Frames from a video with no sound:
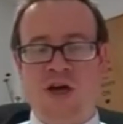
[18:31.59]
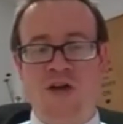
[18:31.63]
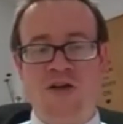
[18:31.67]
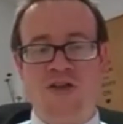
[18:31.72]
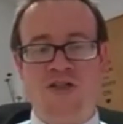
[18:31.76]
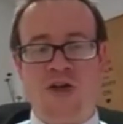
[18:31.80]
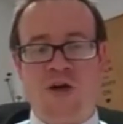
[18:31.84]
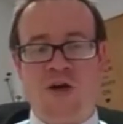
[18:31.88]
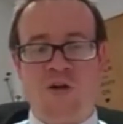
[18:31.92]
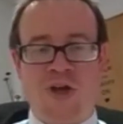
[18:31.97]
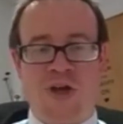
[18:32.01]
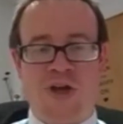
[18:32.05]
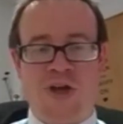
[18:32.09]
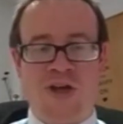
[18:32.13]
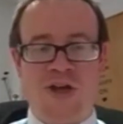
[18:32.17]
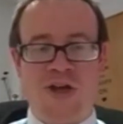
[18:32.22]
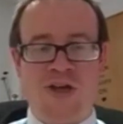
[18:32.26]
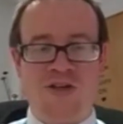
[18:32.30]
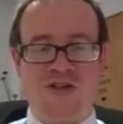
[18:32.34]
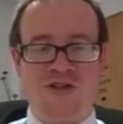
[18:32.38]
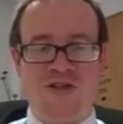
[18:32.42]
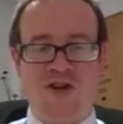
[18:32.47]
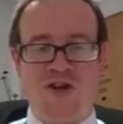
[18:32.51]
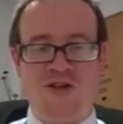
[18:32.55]
So
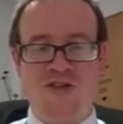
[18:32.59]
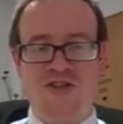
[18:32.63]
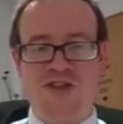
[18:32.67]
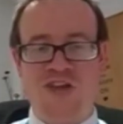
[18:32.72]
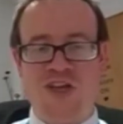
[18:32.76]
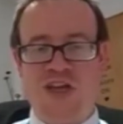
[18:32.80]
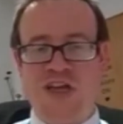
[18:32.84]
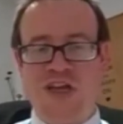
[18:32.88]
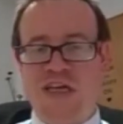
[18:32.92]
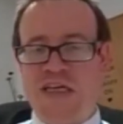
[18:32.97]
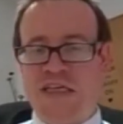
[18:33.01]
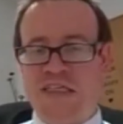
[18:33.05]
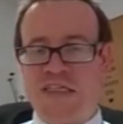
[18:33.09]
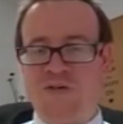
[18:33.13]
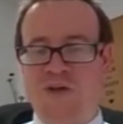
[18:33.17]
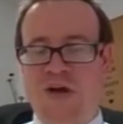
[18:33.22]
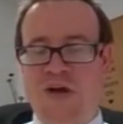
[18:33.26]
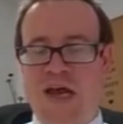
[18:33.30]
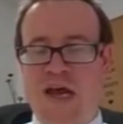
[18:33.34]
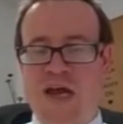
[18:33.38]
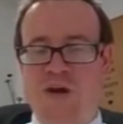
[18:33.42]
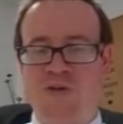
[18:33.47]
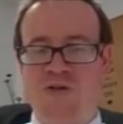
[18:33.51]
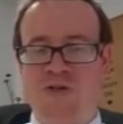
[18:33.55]
it's not an easy
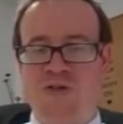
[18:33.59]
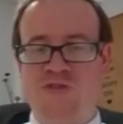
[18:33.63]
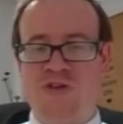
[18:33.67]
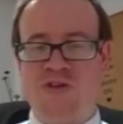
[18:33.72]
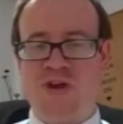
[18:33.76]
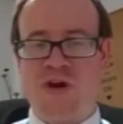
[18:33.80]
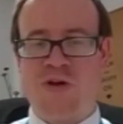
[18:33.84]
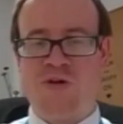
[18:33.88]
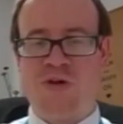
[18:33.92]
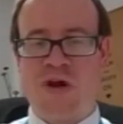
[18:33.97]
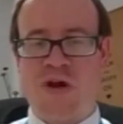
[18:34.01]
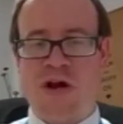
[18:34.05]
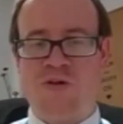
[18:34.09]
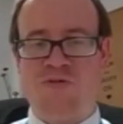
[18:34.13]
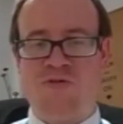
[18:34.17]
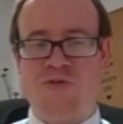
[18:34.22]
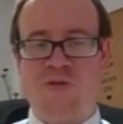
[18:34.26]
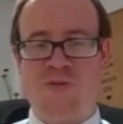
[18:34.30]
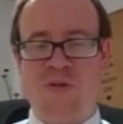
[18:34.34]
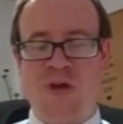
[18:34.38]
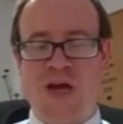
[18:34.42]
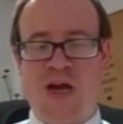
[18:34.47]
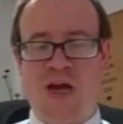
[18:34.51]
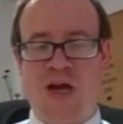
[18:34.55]
way out if you don't have
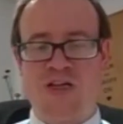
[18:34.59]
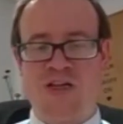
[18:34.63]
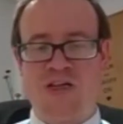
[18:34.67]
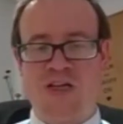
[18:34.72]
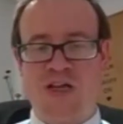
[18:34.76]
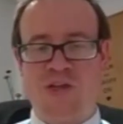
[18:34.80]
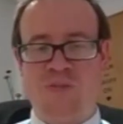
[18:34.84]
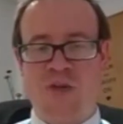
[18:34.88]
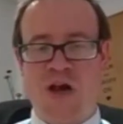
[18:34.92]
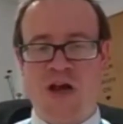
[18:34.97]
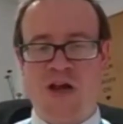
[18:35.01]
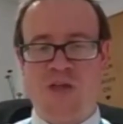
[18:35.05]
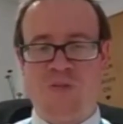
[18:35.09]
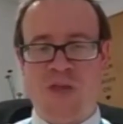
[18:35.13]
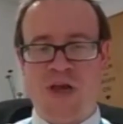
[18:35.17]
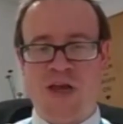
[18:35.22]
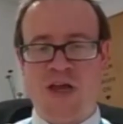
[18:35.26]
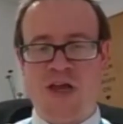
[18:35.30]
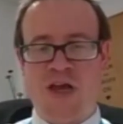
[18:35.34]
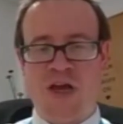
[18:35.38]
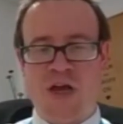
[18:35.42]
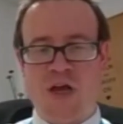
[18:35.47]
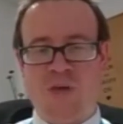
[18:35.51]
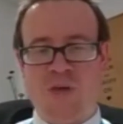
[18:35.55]
them. It actually might
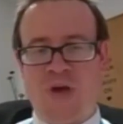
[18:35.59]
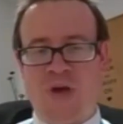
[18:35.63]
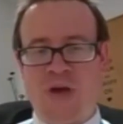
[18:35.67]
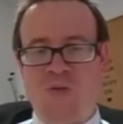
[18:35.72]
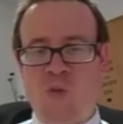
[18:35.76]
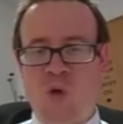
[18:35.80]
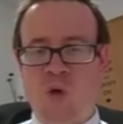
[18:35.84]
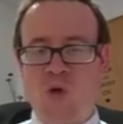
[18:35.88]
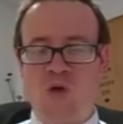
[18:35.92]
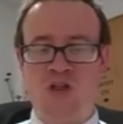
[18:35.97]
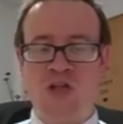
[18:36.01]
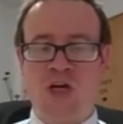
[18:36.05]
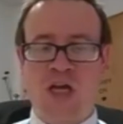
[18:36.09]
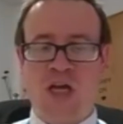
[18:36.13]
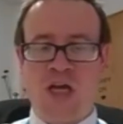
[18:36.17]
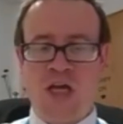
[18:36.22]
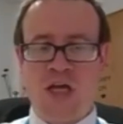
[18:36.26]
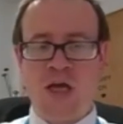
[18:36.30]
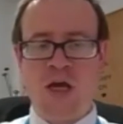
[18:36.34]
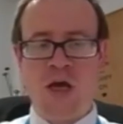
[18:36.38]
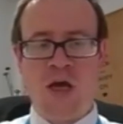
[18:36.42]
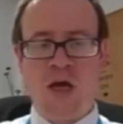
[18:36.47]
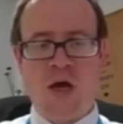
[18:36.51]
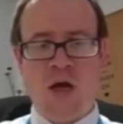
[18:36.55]
make it a bit more
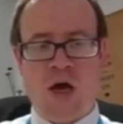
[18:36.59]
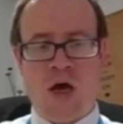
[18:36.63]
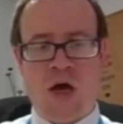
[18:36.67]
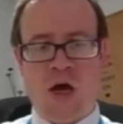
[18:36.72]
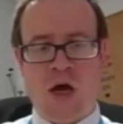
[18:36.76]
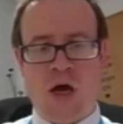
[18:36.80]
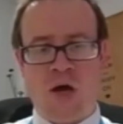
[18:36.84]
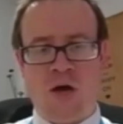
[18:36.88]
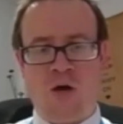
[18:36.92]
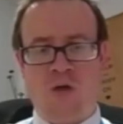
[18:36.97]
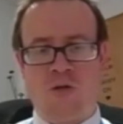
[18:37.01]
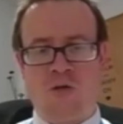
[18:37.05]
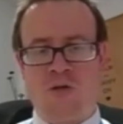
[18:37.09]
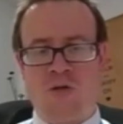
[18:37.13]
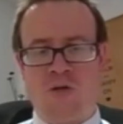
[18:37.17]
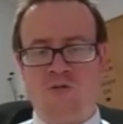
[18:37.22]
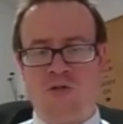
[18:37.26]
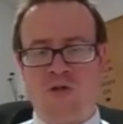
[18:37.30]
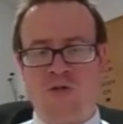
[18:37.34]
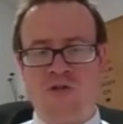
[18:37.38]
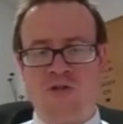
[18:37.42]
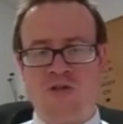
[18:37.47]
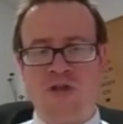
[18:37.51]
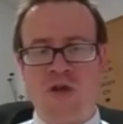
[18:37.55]
tricky along the
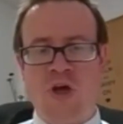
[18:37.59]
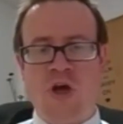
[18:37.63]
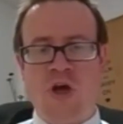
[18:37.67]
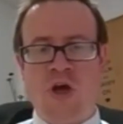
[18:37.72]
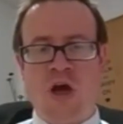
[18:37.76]
route.